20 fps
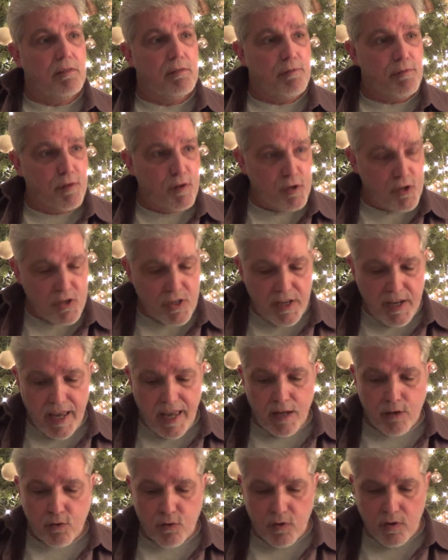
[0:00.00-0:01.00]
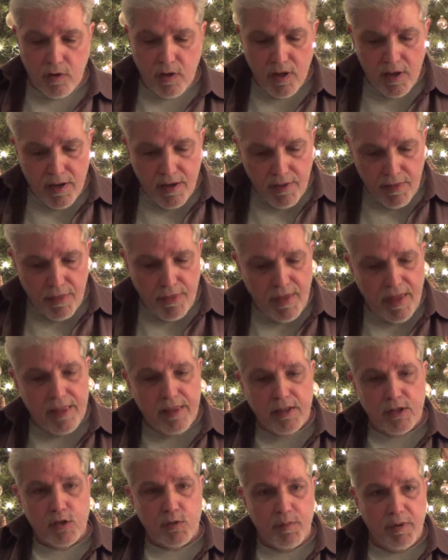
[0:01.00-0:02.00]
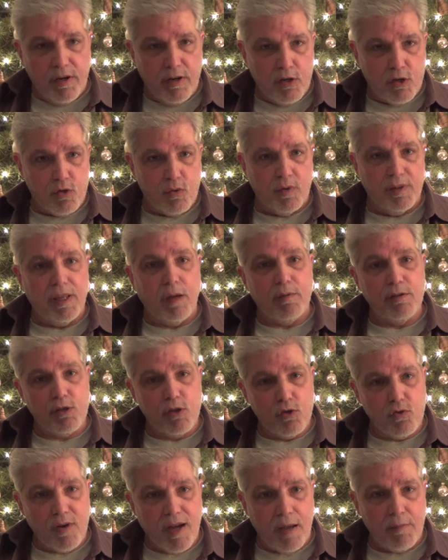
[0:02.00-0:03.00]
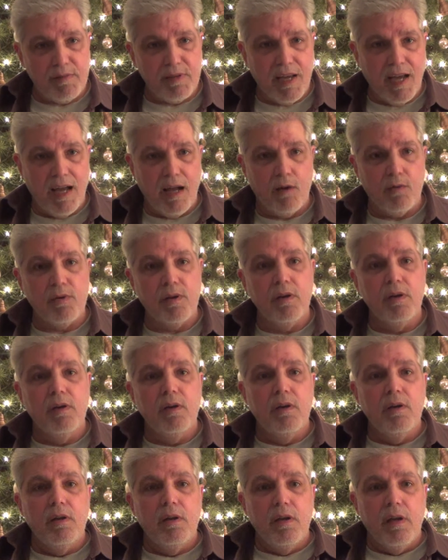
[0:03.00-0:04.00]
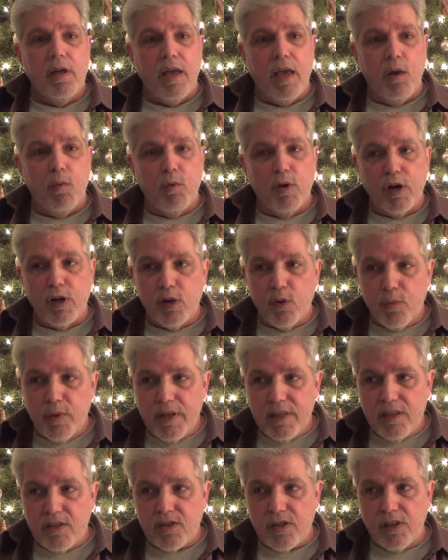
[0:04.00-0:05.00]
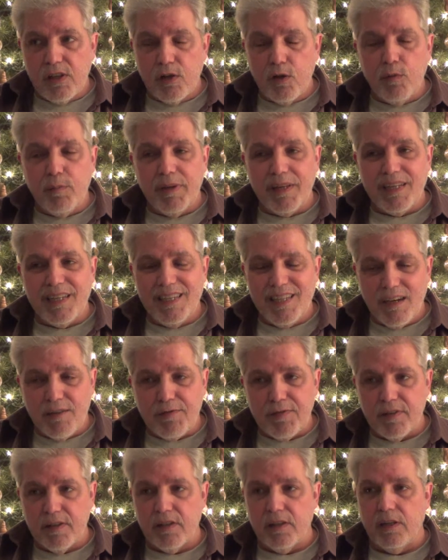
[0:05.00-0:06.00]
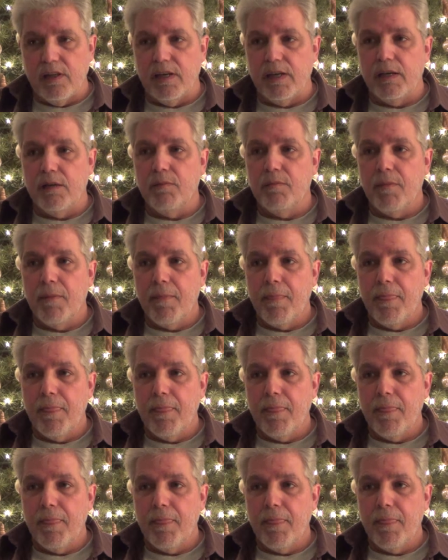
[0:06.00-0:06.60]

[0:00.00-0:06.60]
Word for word: First the natural, then the spiritual. Now, would you drop down, and we're going to read this a little bit differently